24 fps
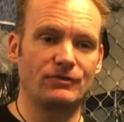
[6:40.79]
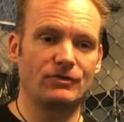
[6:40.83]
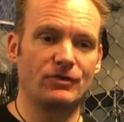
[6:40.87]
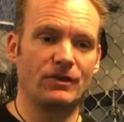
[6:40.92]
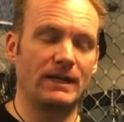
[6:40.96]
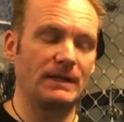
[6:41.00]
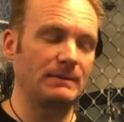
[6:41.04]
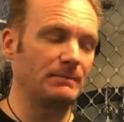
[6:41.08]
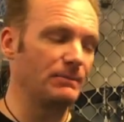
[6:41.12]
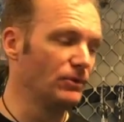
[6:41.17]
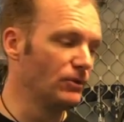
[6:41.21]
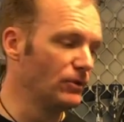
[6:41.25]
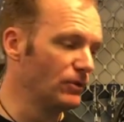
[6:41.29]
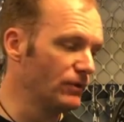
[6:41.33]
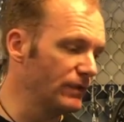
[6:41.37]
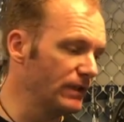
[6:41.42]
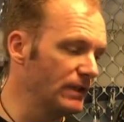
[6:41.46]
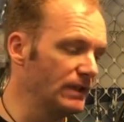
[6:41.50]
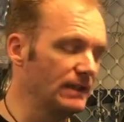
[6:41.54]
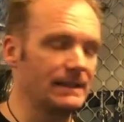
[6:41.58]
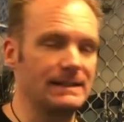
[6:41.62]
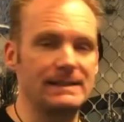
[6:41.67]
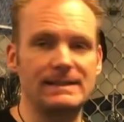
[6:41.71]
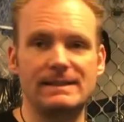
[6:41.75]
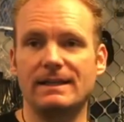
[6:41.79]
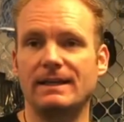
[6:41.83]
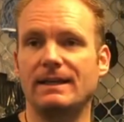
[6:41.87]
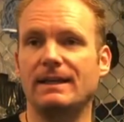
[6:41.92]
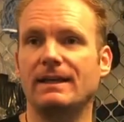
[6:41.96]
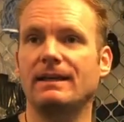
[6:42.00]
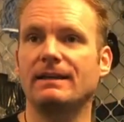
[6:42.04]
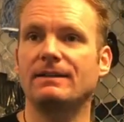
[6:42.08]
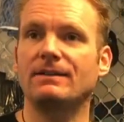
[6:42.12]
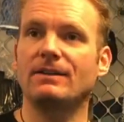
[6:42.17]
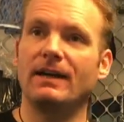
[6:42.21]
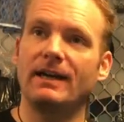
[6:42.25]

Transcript: tried moving the set,